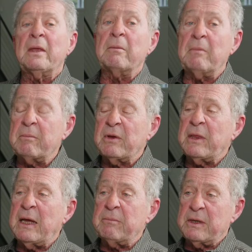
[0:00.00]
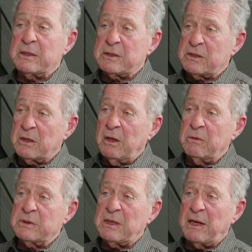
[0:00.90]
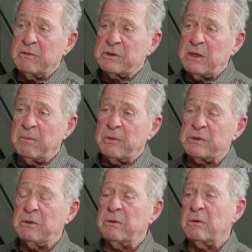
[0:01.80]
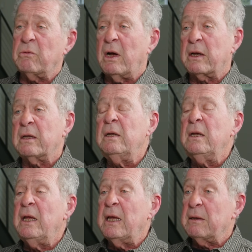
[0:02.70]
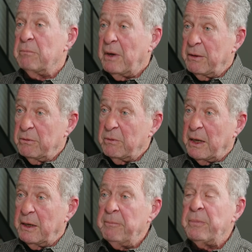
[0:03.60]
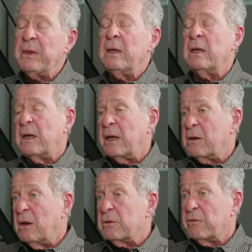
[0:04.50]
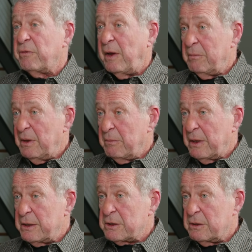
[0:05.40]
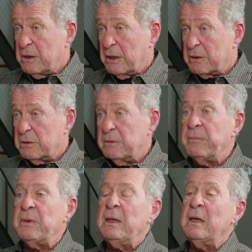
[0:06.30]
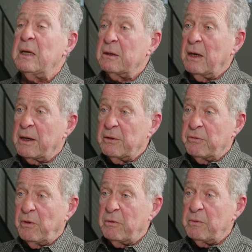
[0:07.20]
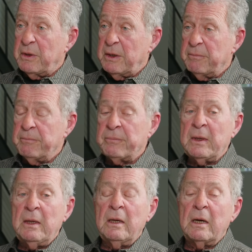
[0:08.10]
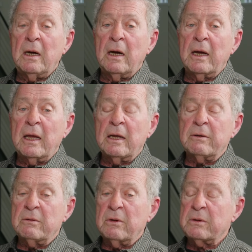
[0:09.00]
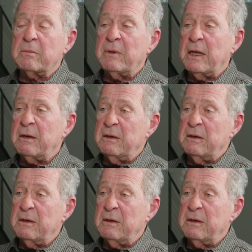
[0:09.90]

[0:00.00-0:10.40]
I remember that because it's the lowest I ever saw a person who could walk. Yeah. And by the way, and I called her family medicine doctor and got on the phone with him and told him that.